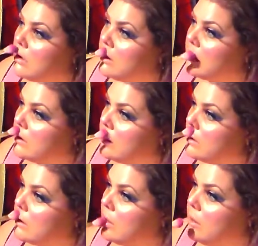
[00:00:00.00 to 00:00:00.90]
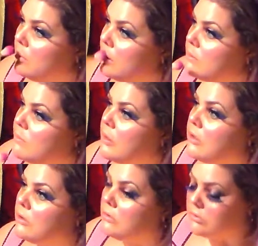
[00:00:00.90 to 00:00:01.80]
a little on the cupid's
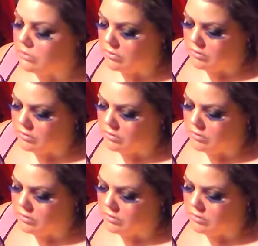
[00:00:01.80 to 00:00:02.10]
bow,